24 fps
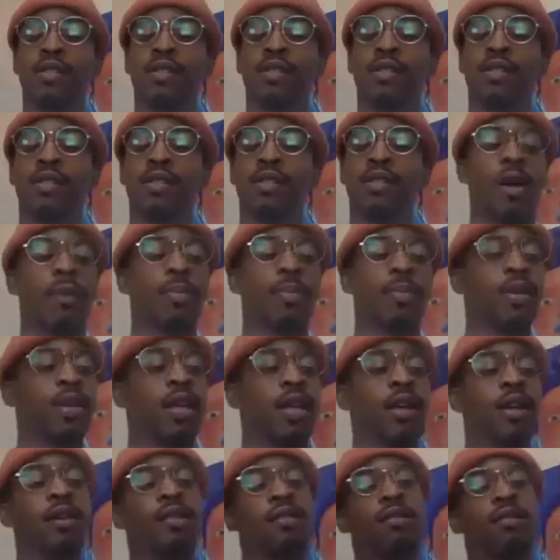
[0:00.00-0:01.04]
I'm dropping,
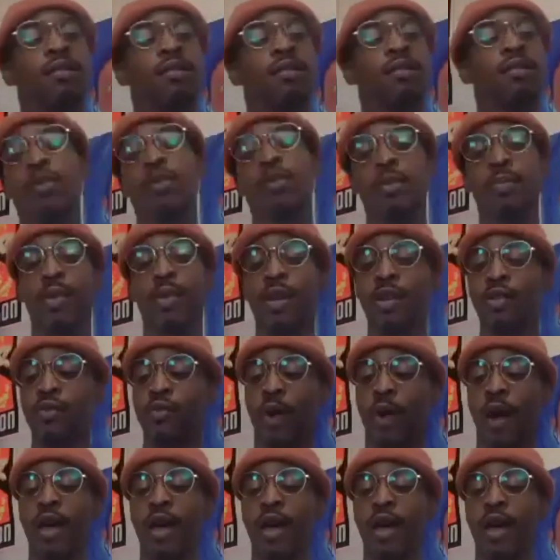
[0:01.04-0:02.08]
this
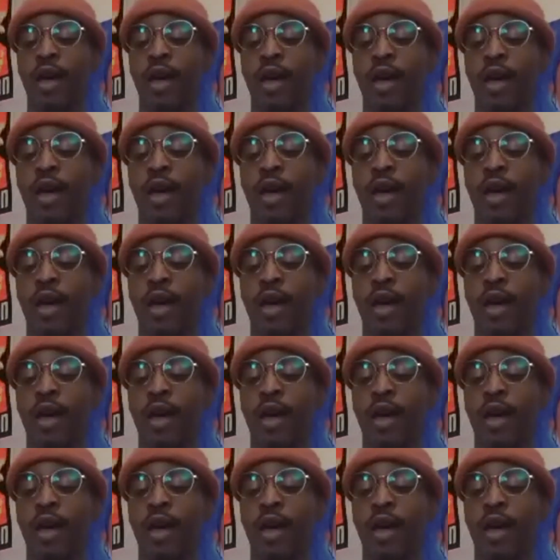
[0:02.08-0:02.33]
3-piece right here,